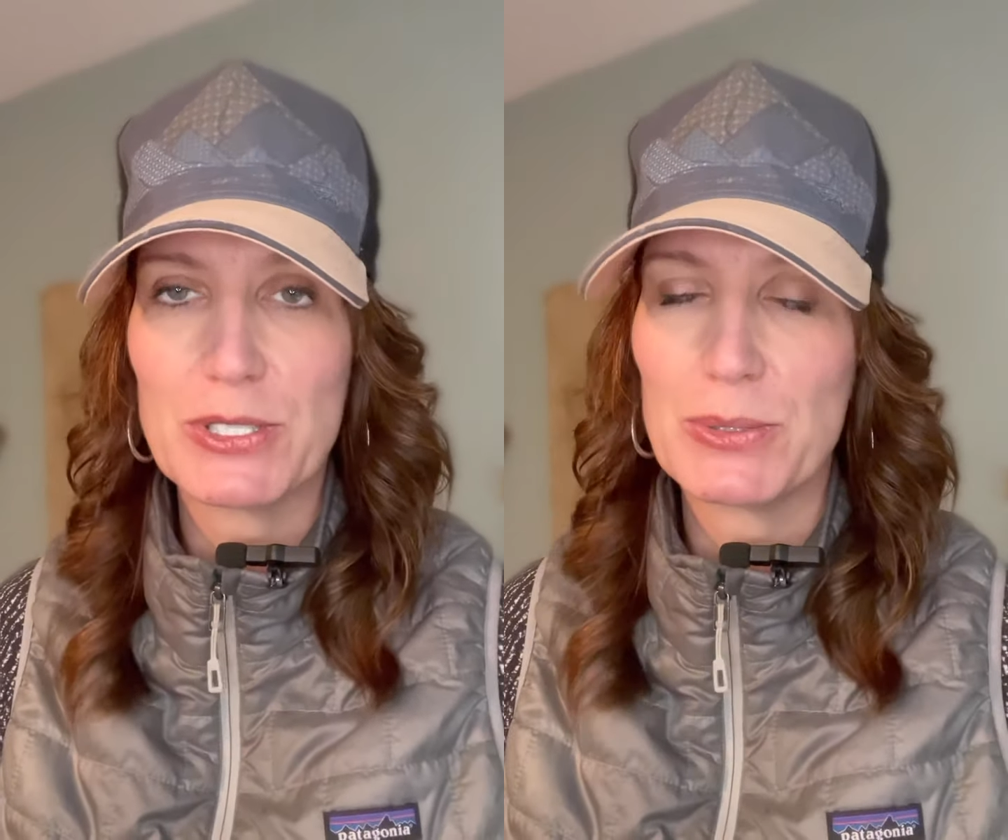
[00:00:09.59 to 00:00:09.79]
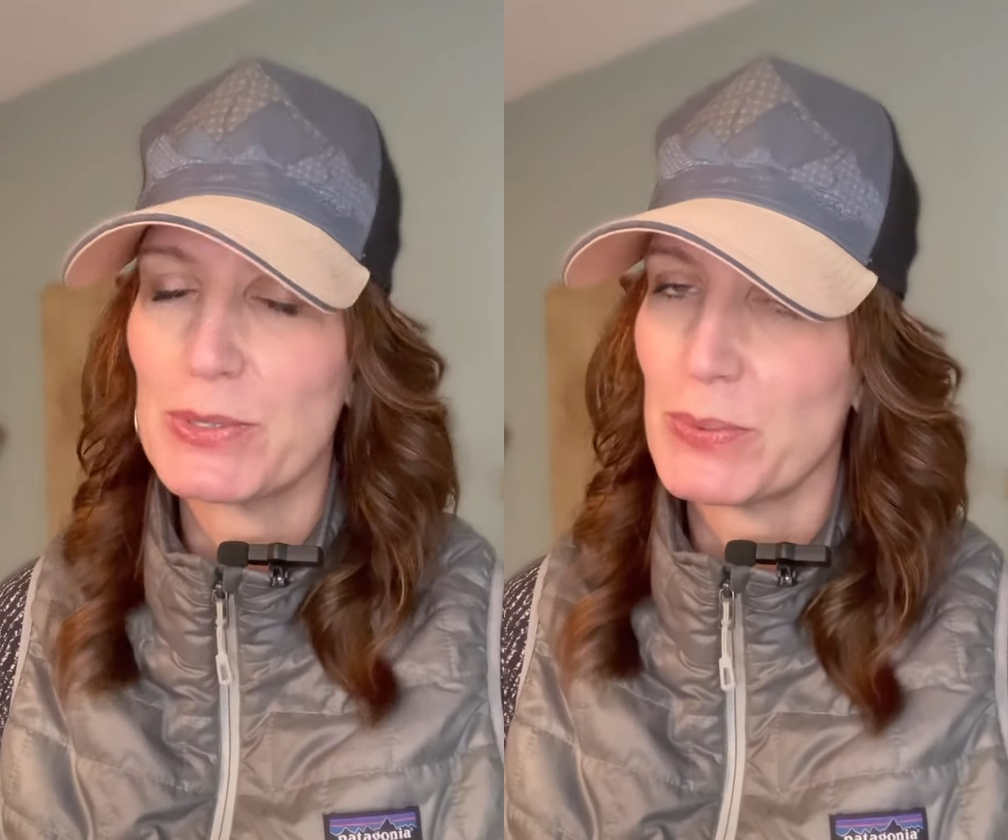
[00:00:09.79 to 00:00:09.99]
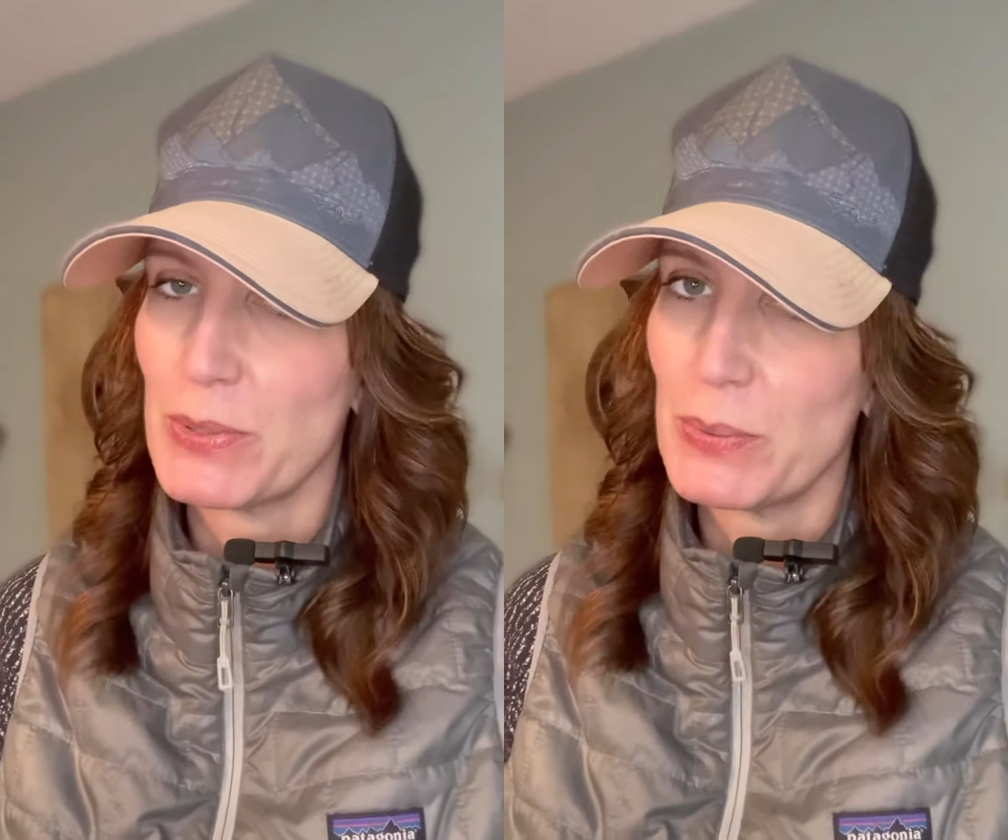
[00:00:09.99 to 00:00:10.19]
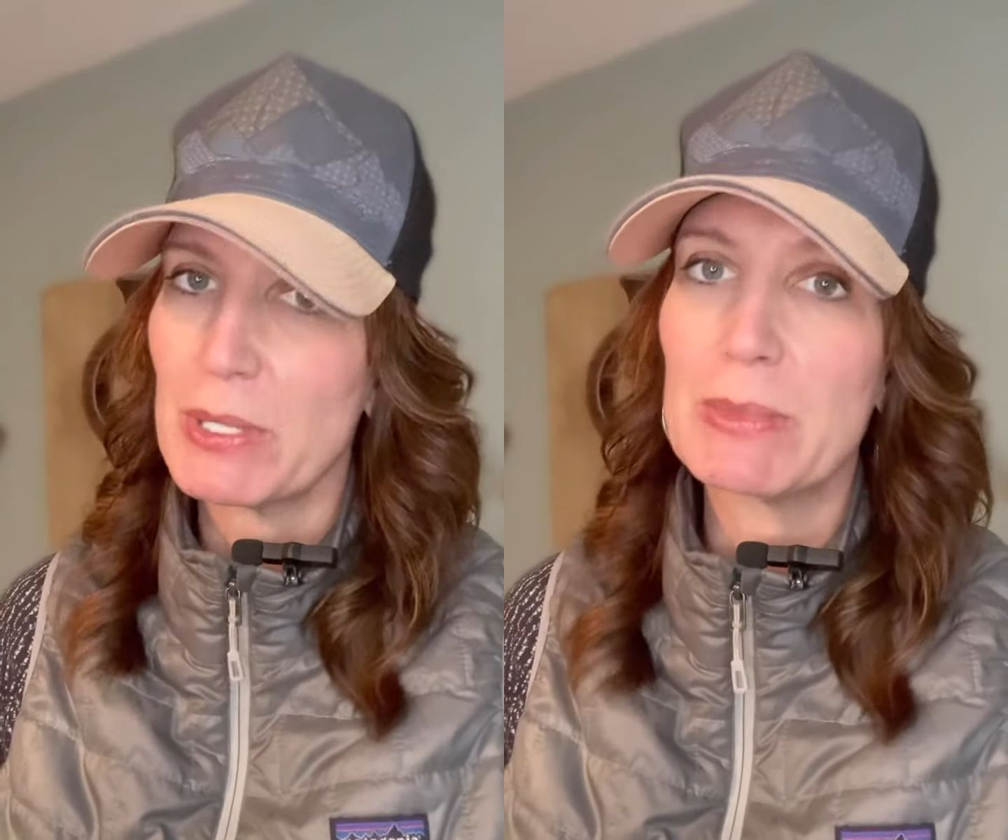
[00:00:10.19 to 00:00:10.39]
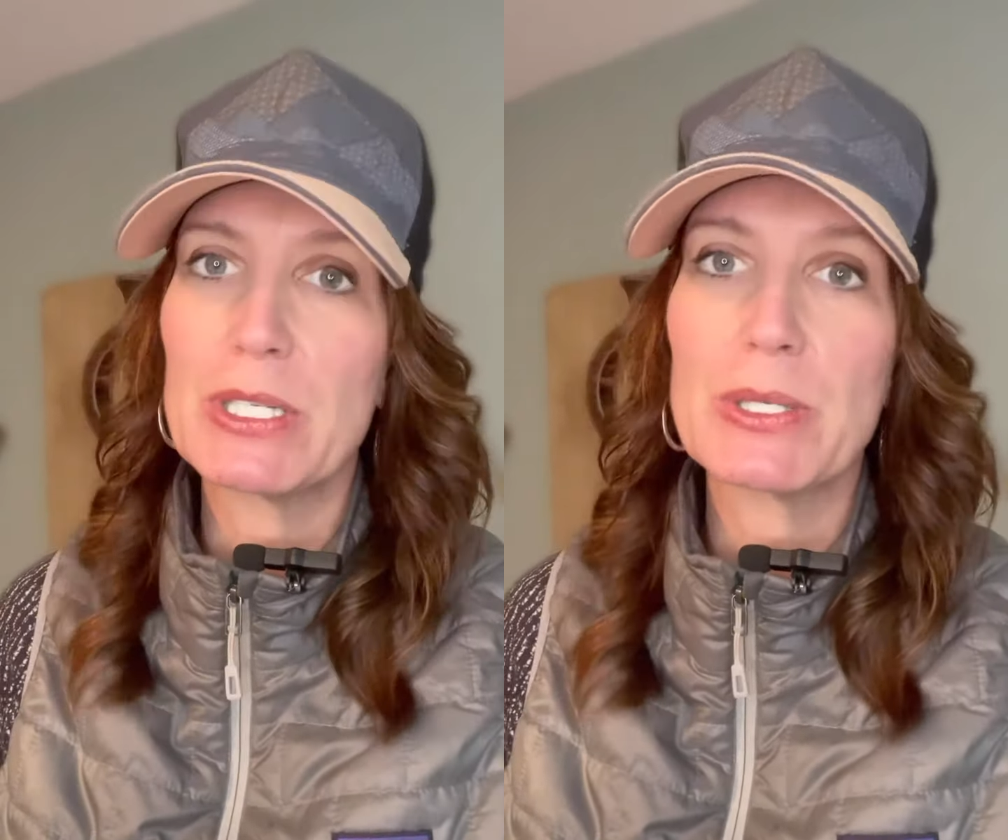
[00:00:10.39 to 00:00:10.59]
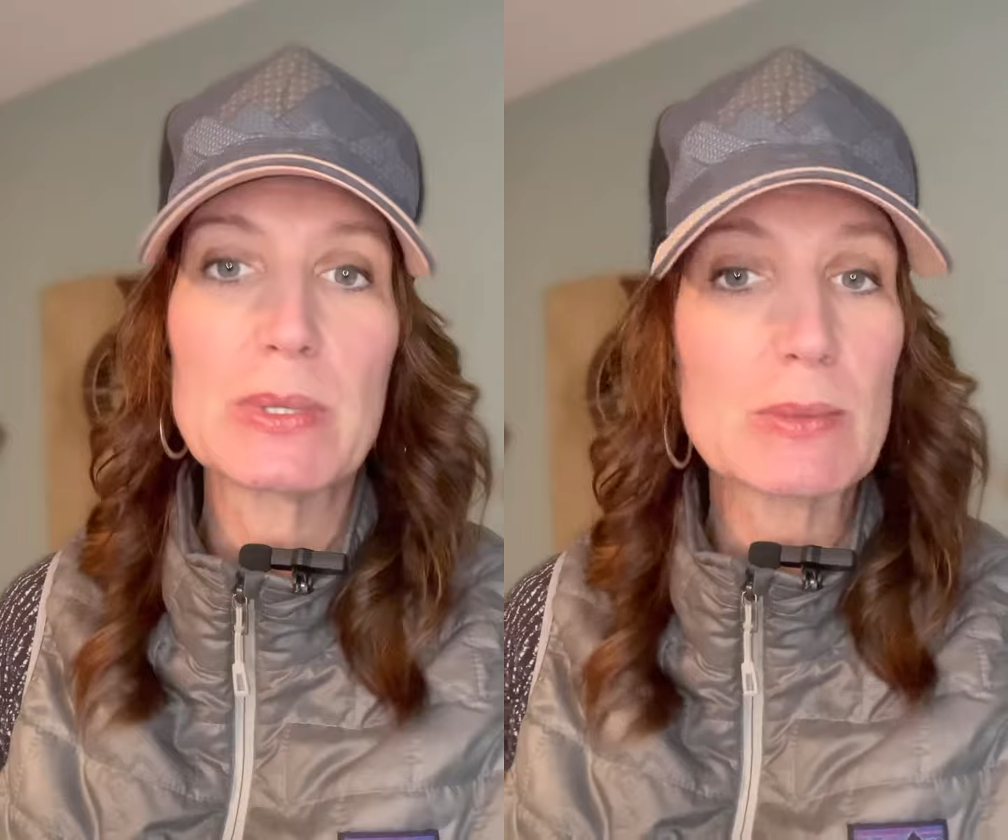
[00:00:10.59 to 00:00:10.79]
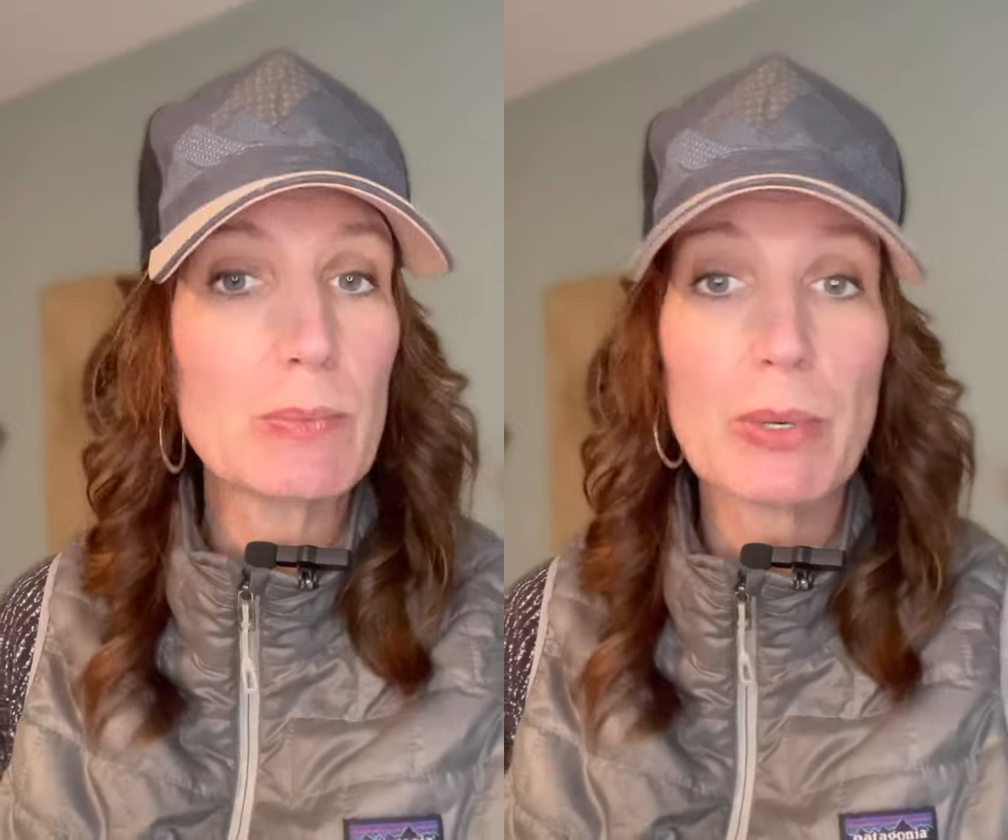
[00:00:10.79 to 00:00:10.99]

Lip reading: to was with a woman who was